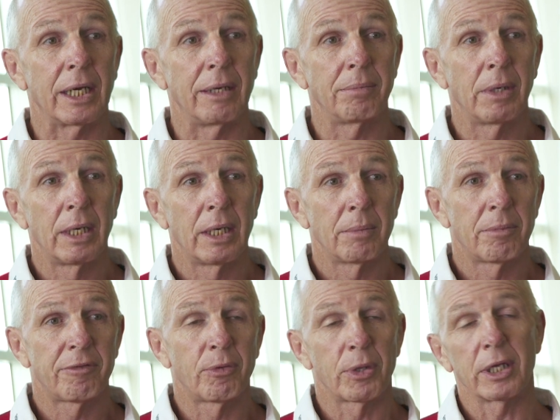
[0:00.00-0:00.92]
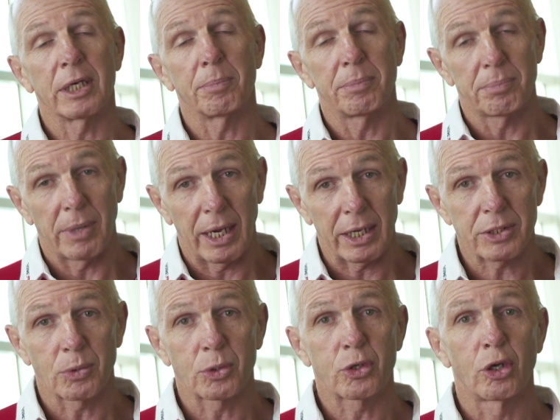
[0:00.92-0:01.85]
team before the
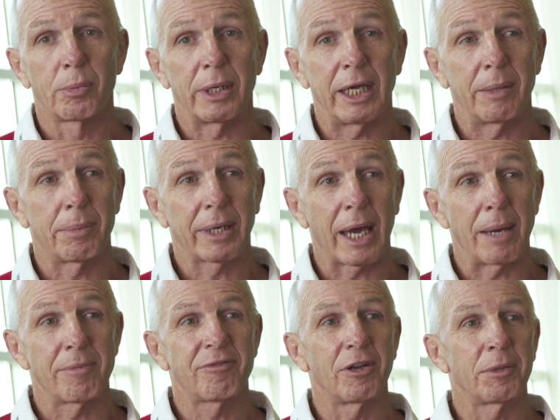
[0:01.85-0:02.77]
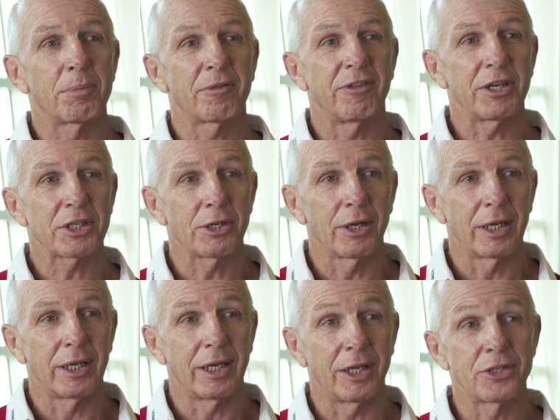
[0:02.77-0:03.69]
actual tournament here became fully
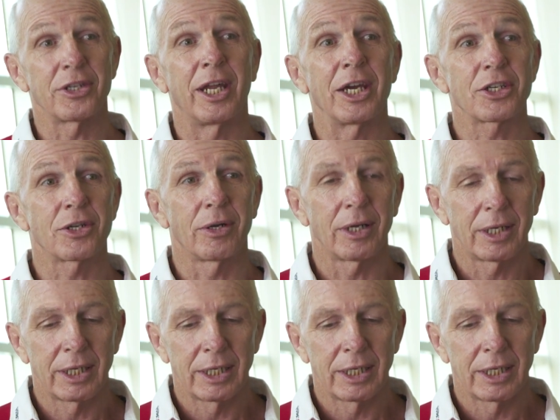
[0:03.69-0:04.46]
professional and international.